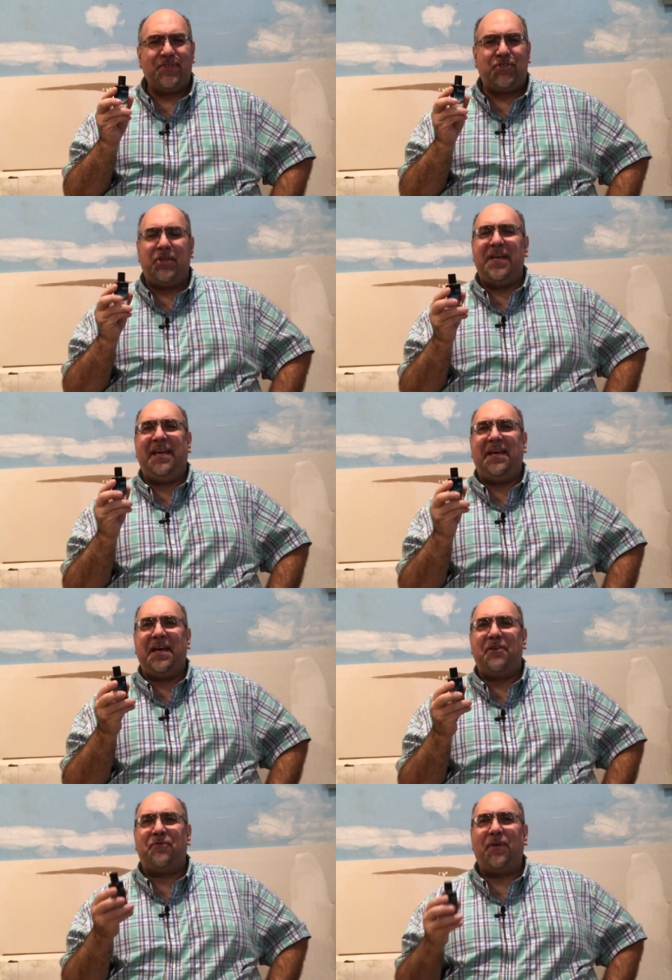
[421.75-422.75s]
seeing
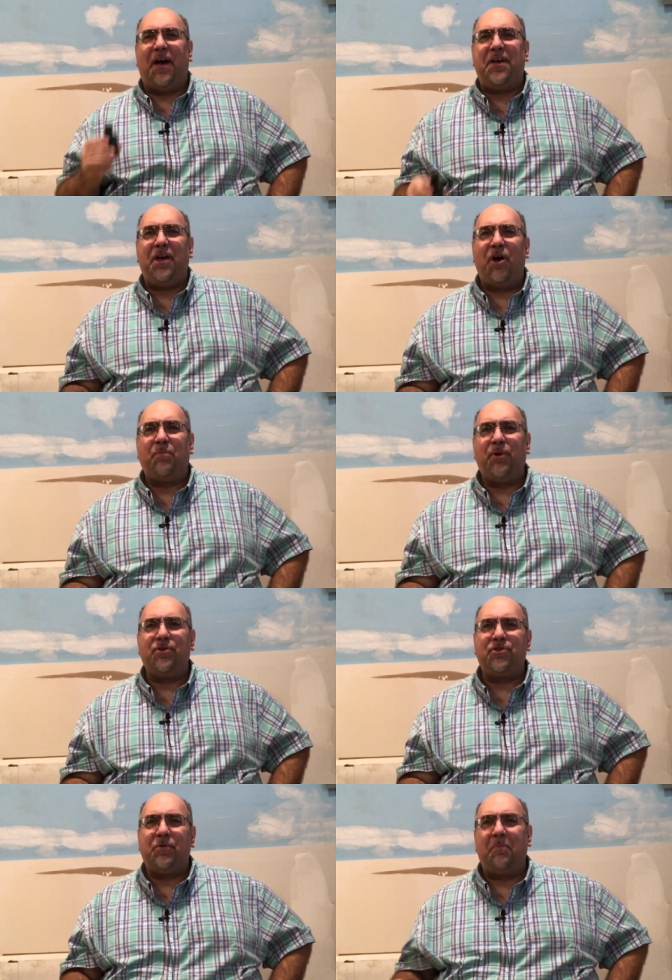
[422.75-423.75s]
if a young
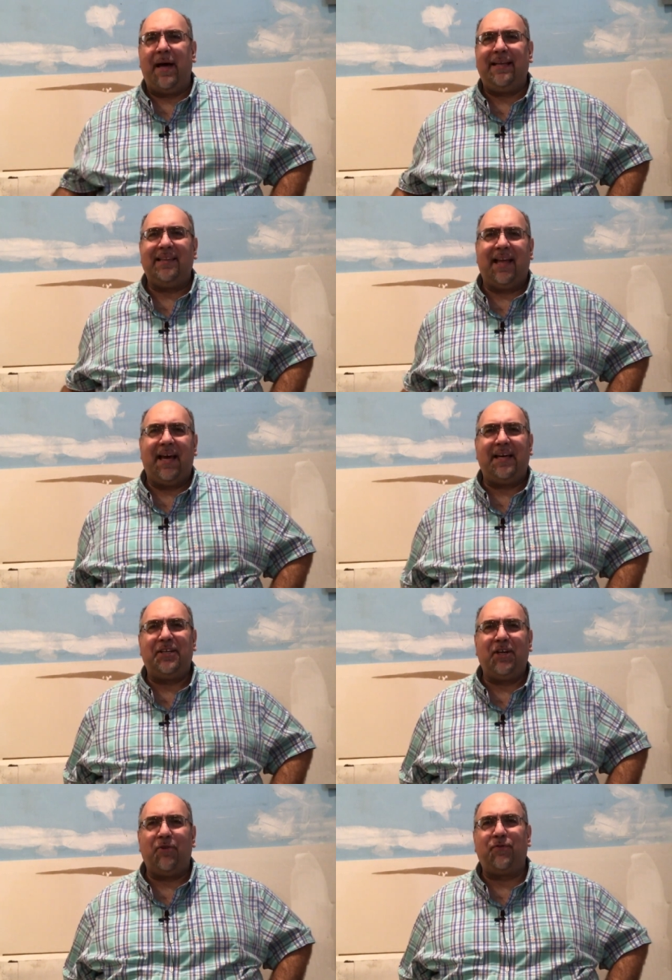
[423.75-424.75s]
person might like
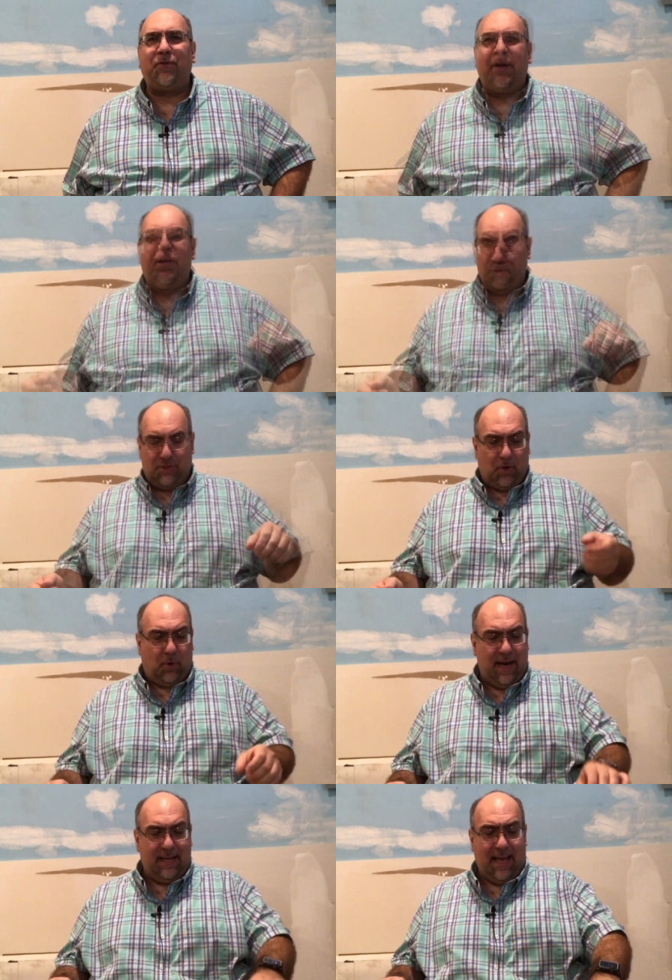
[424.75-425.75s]
a fragrance. So
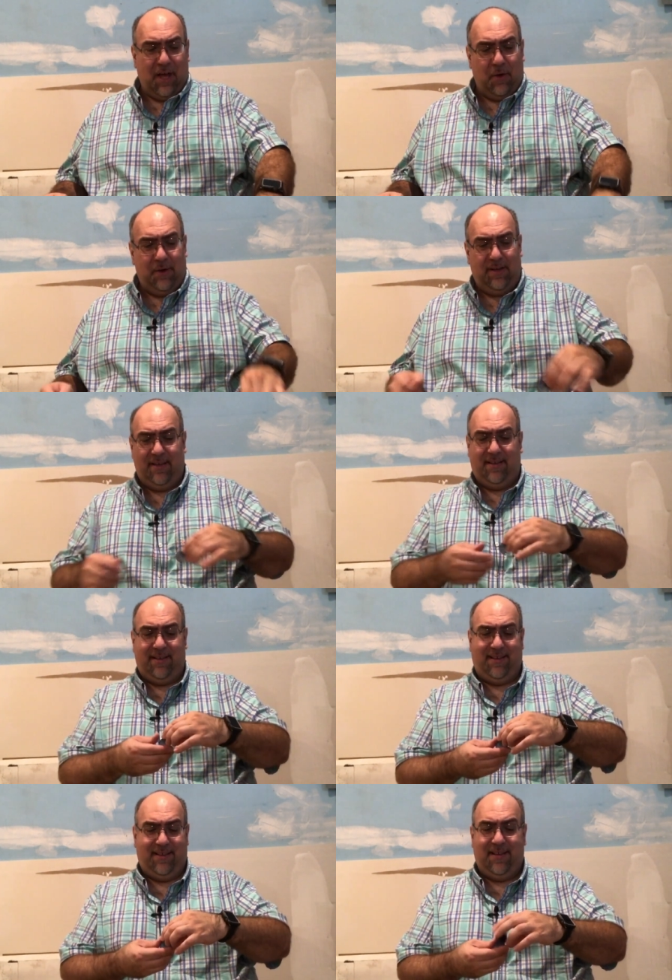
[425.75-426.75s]
right now,
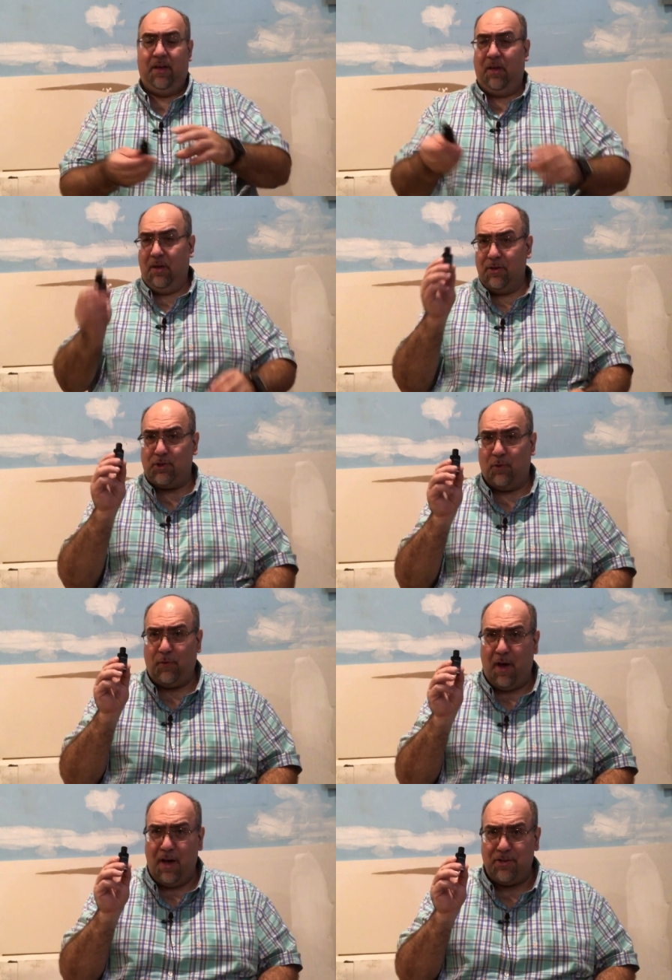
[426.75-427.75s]

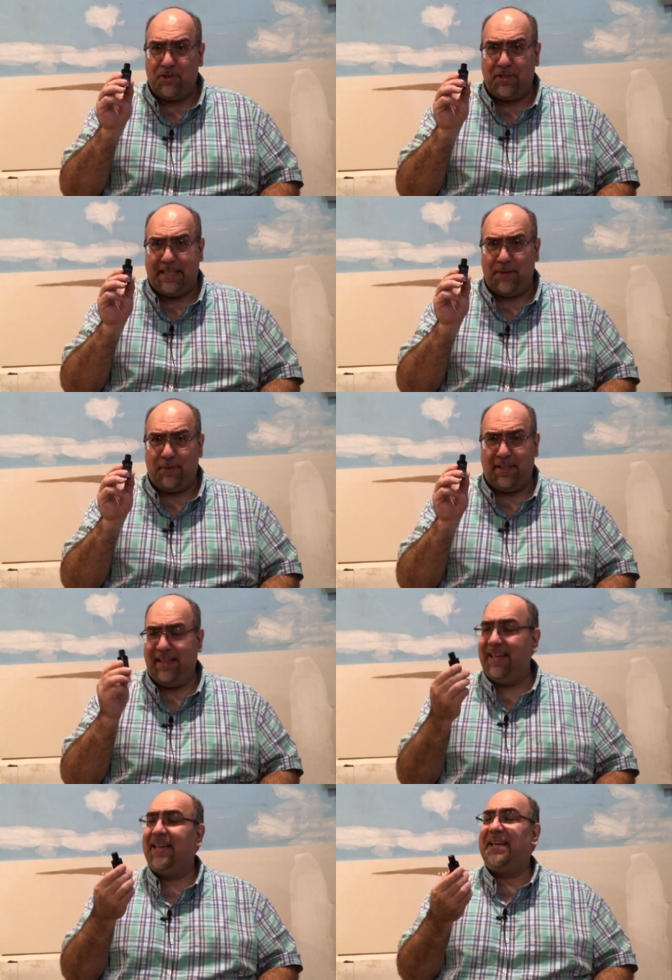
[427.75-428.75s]
Sauvage
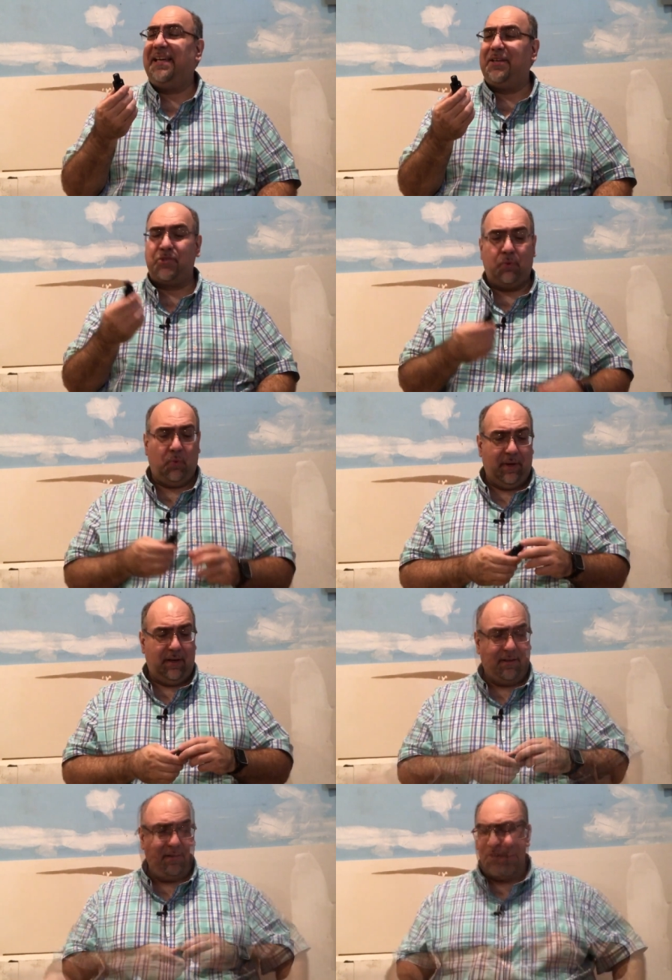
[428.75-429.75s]
definitely is the
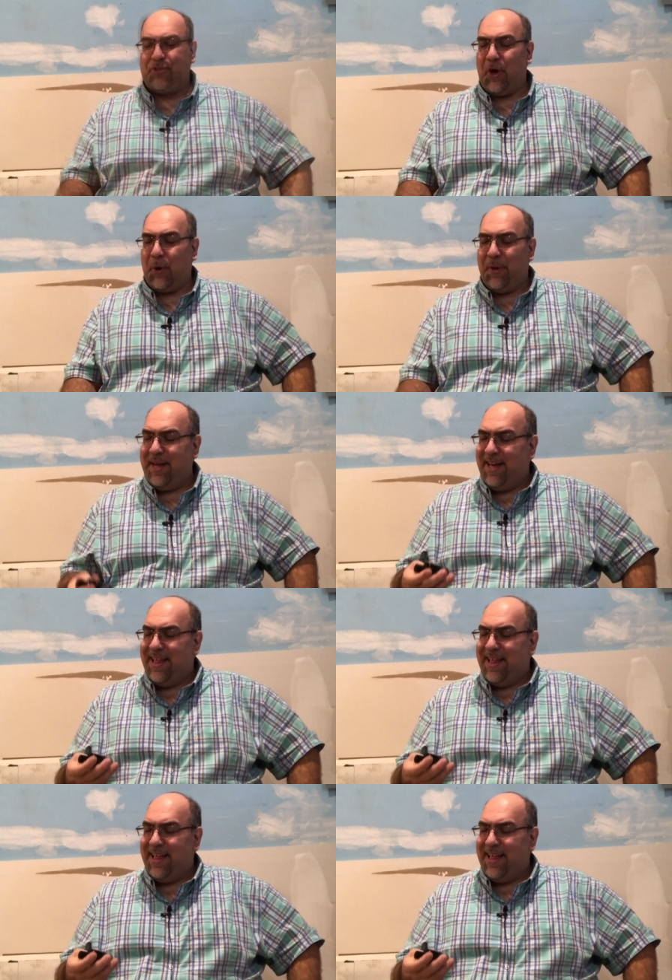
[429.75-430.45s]
winner. So